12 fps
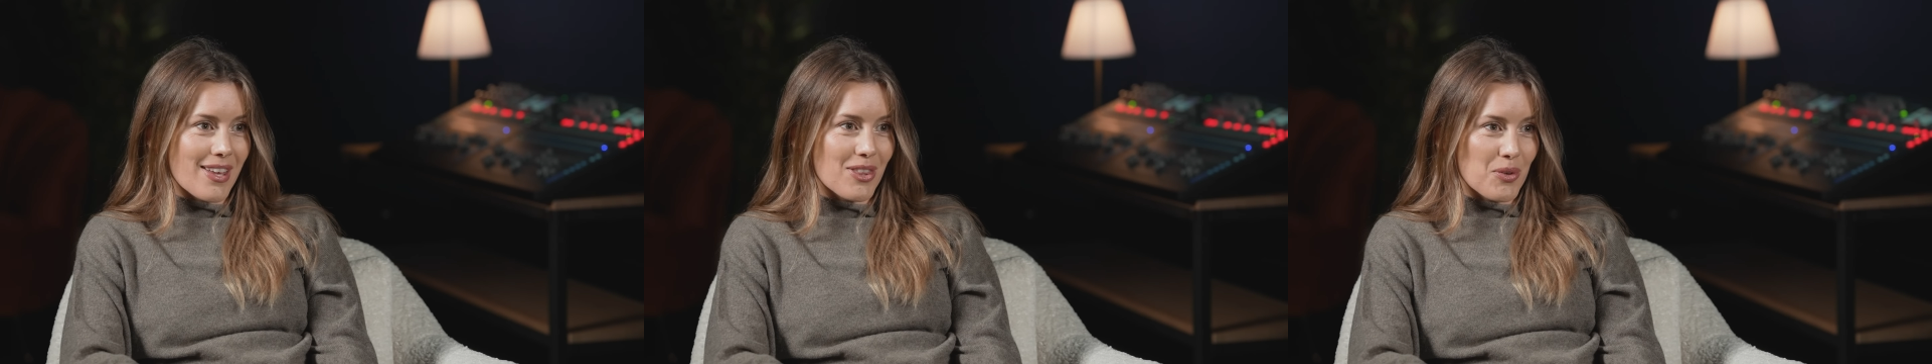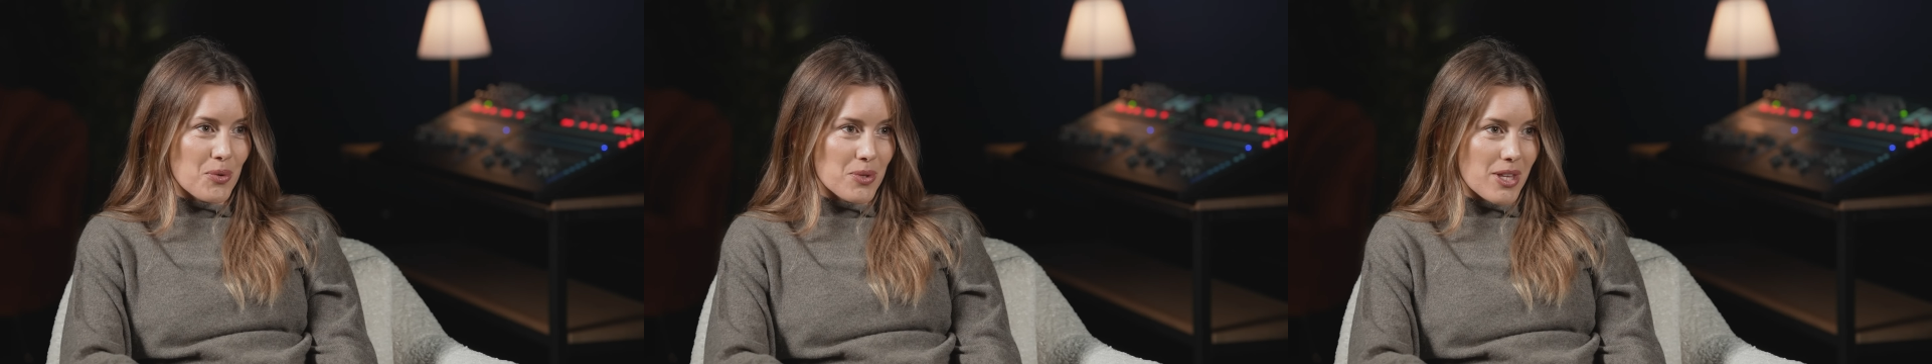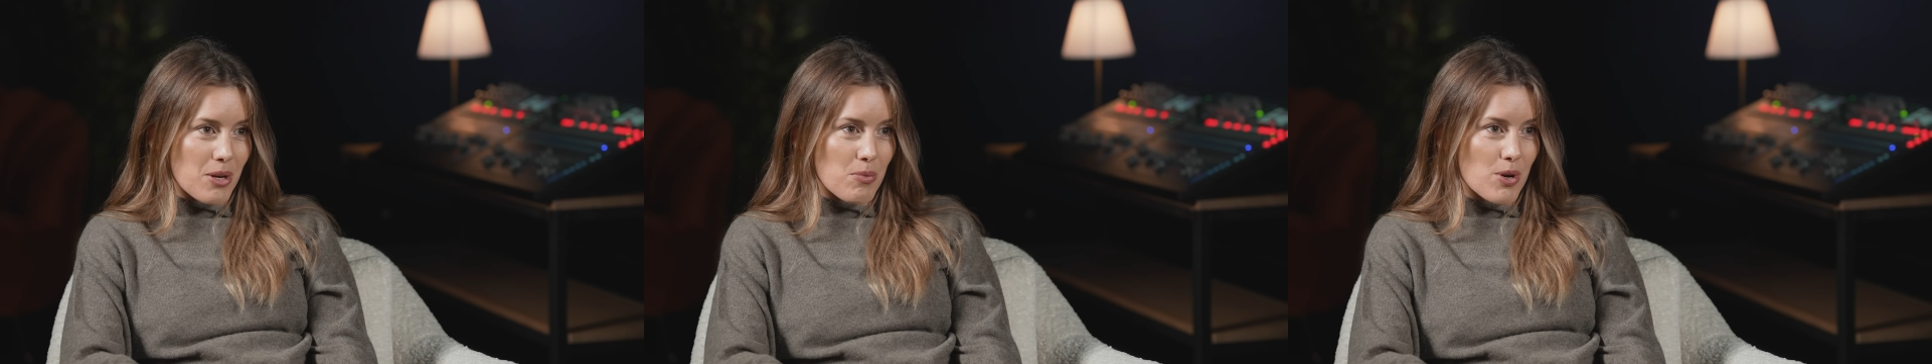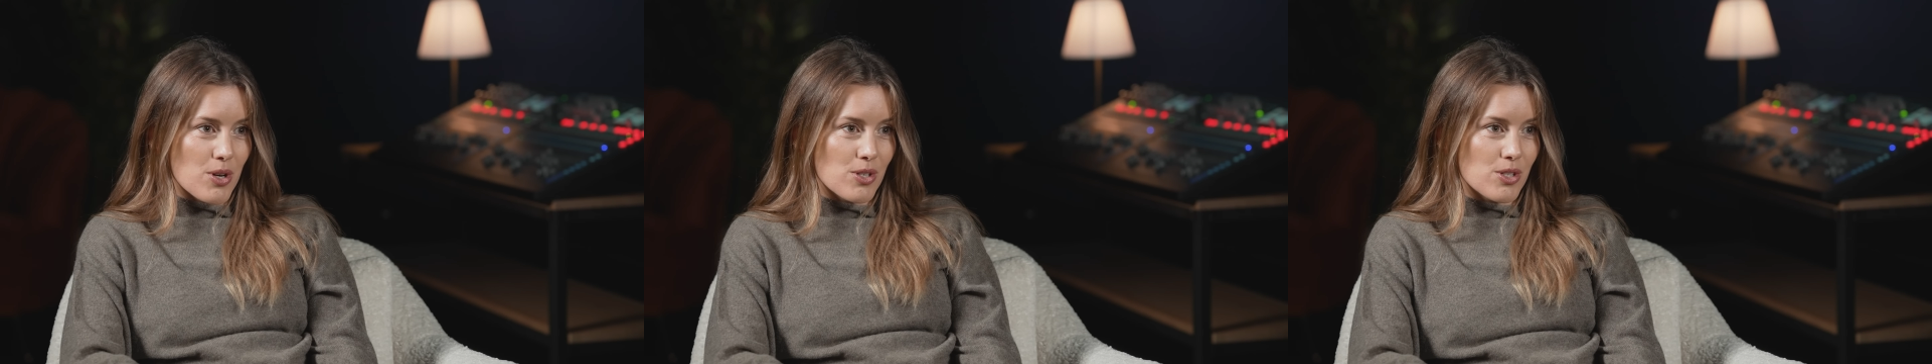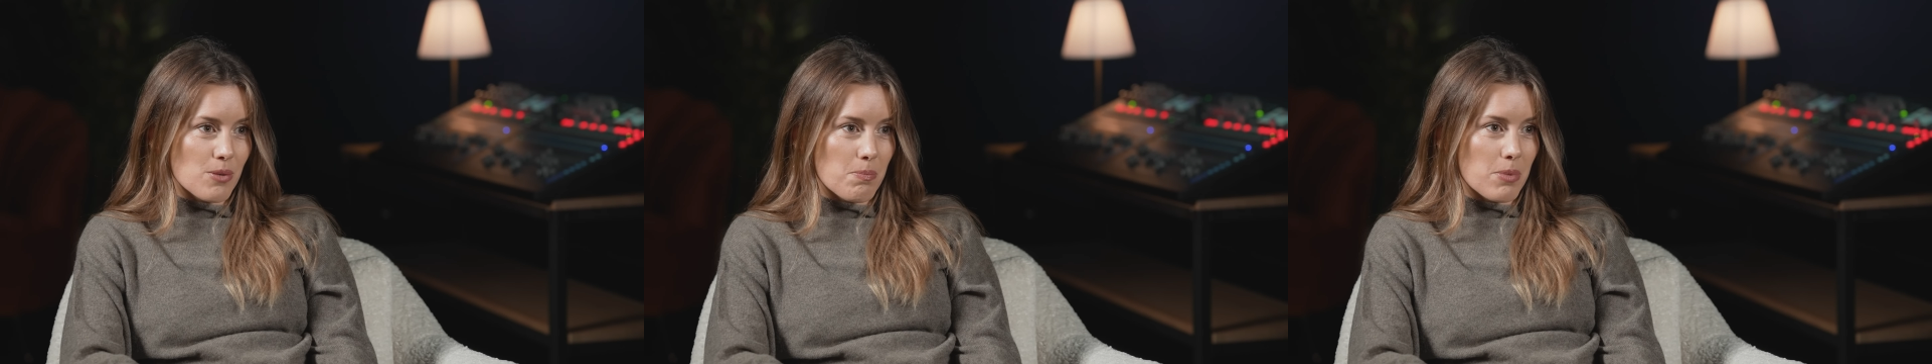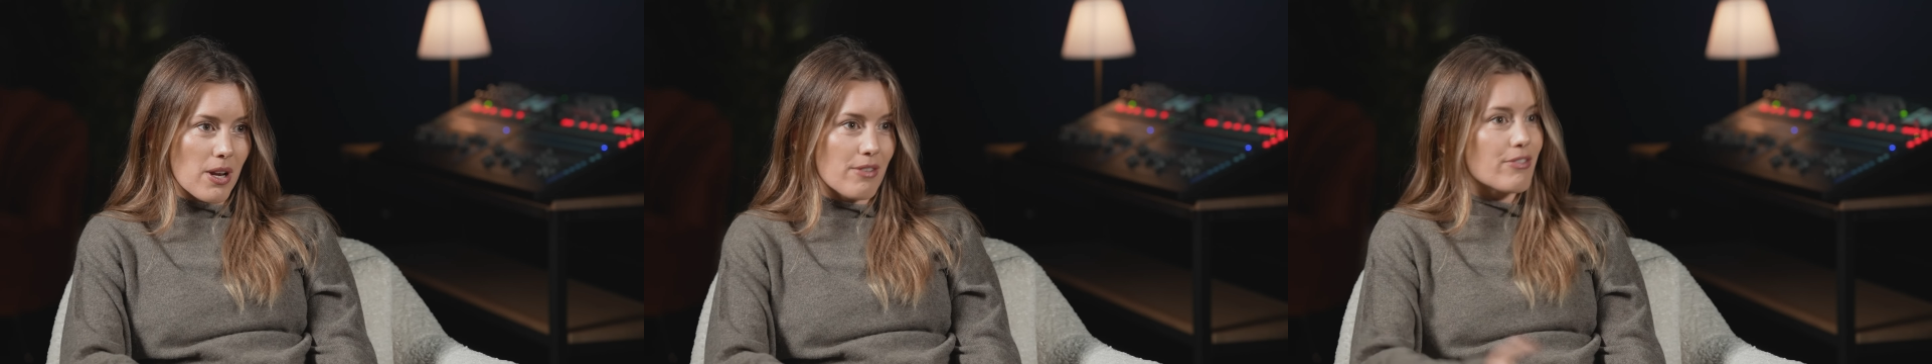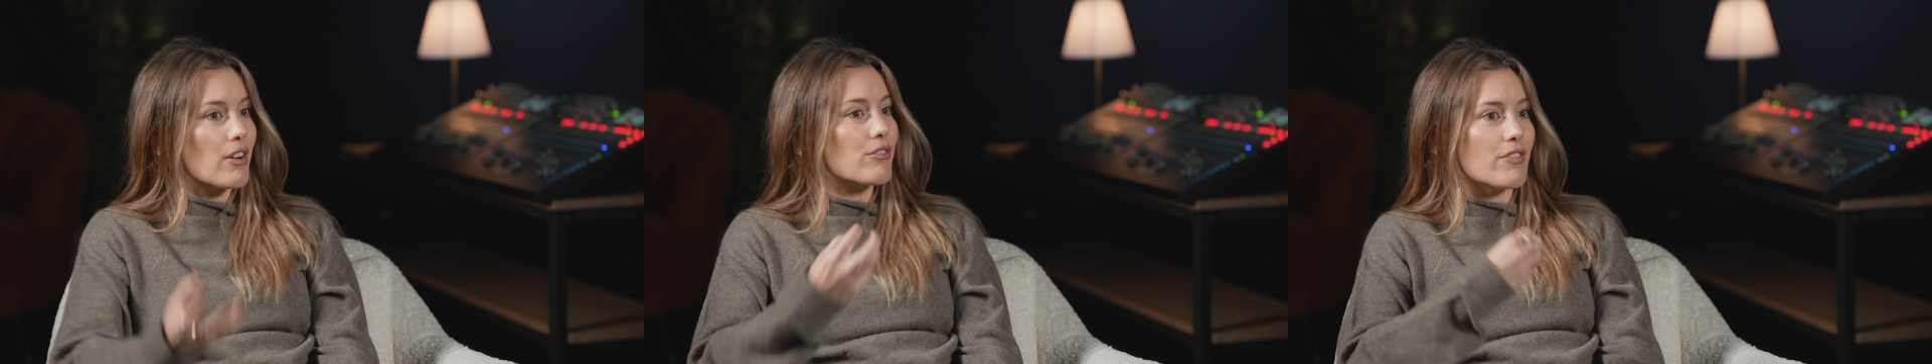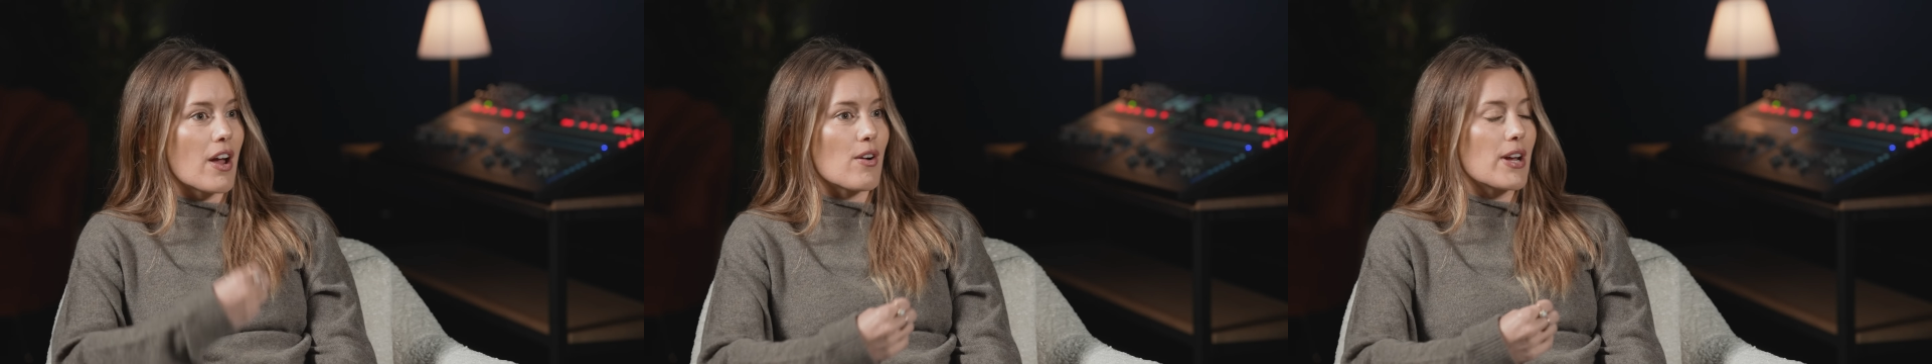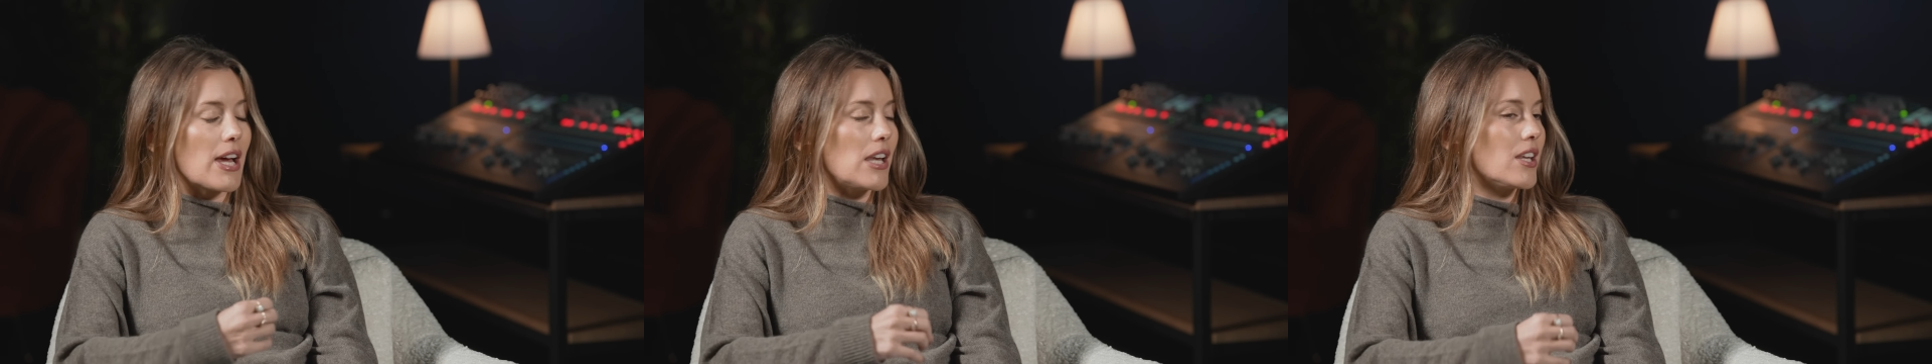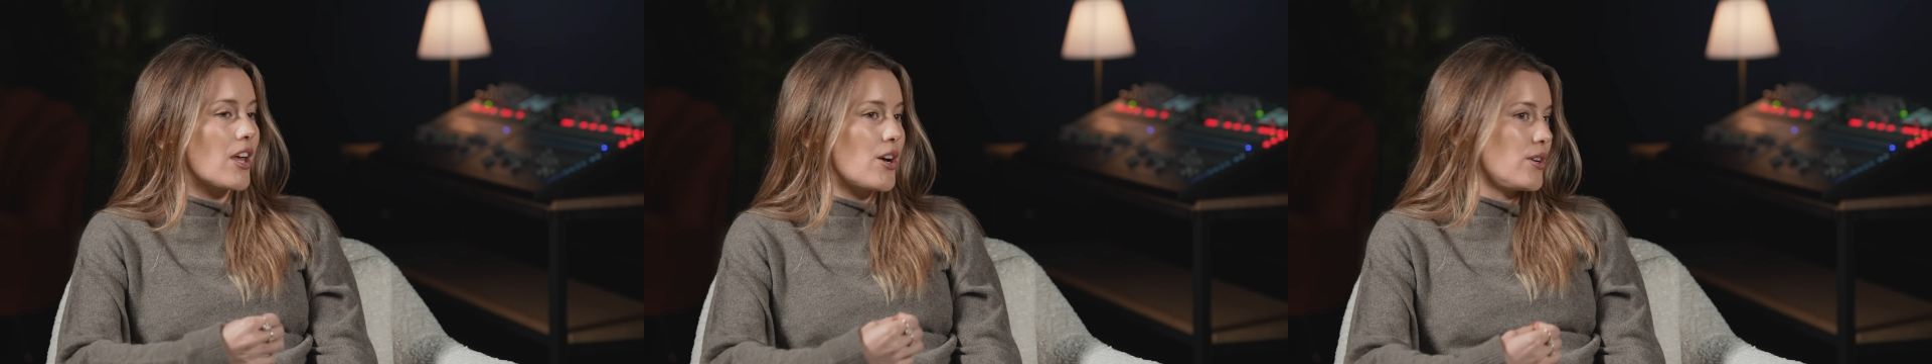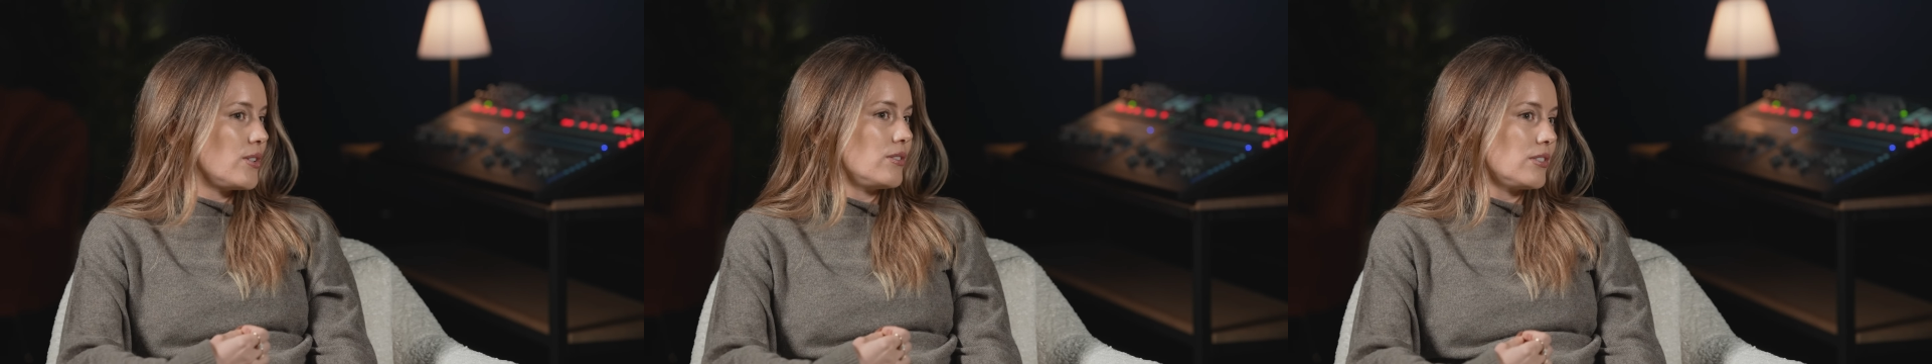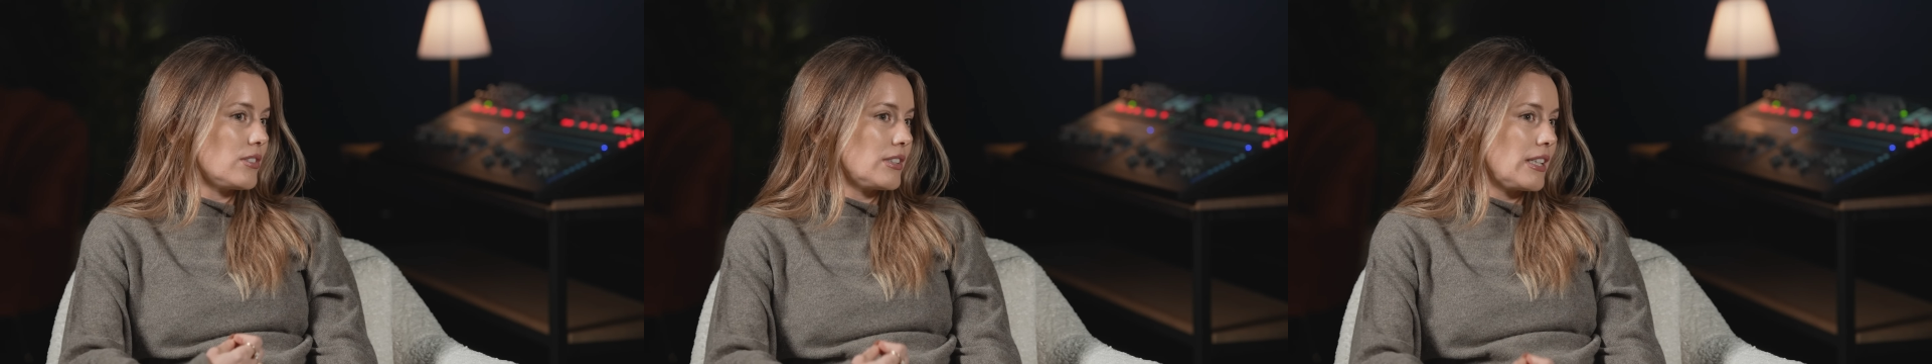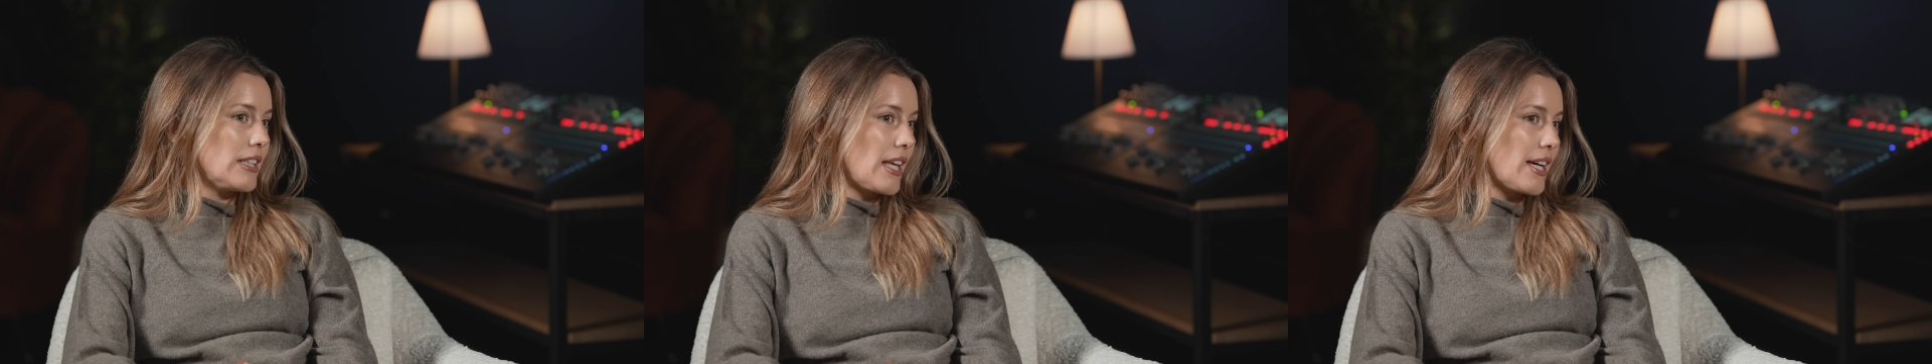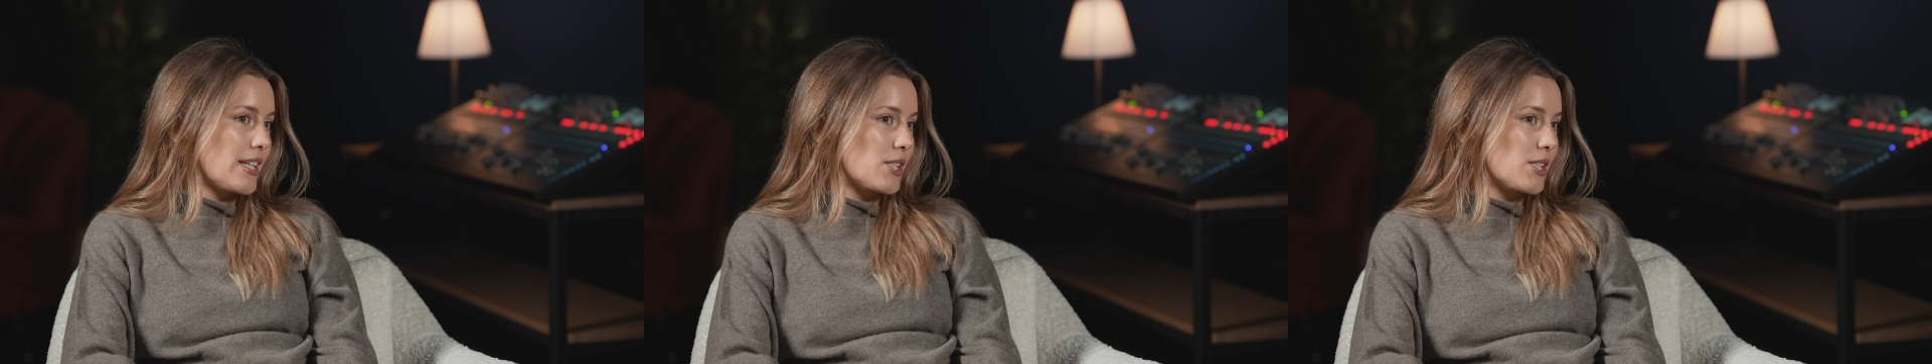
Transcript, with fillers: I thought they would, but I felt very alone in that mm.